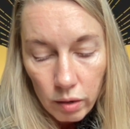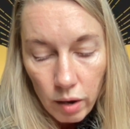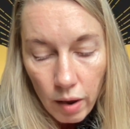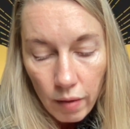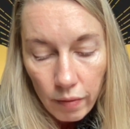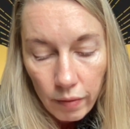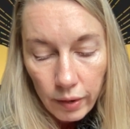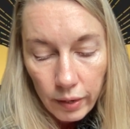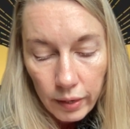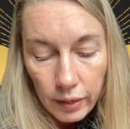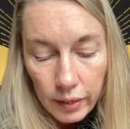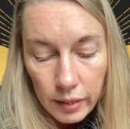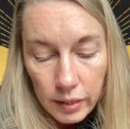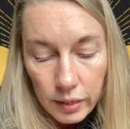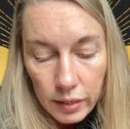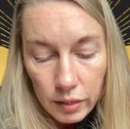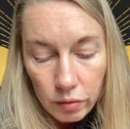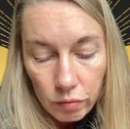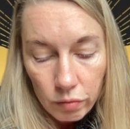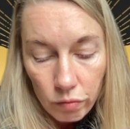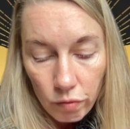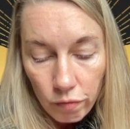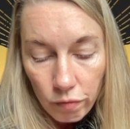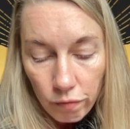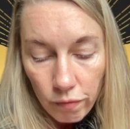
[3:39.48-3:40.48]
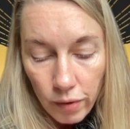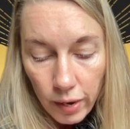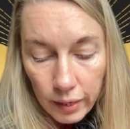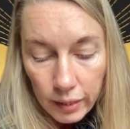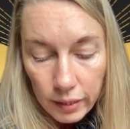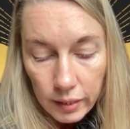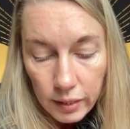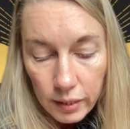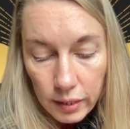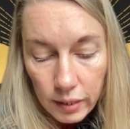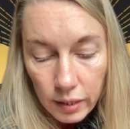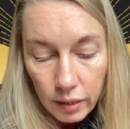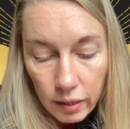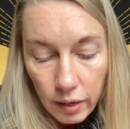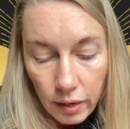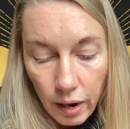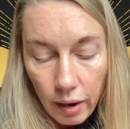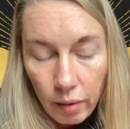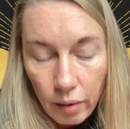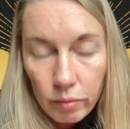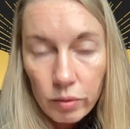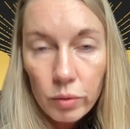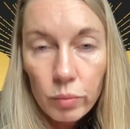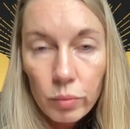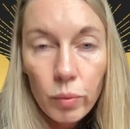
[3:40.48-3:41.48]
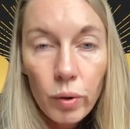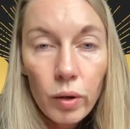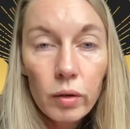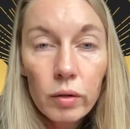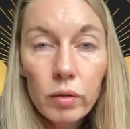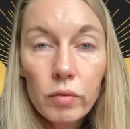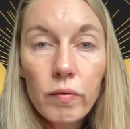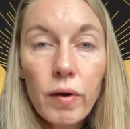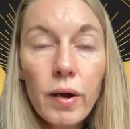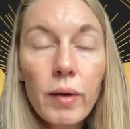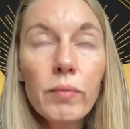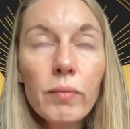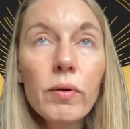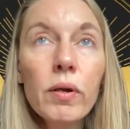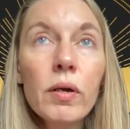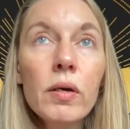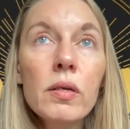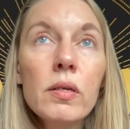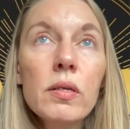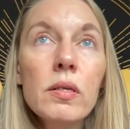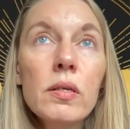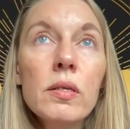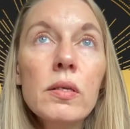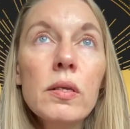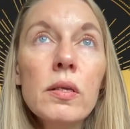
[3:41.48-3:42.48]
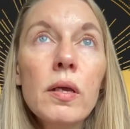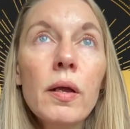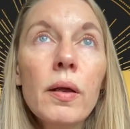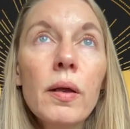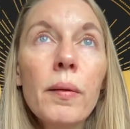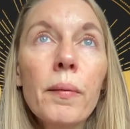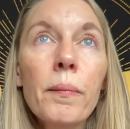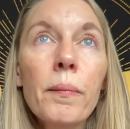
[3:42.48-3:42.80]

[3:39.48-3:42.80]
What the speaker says: And that is reflected in the outer world around us,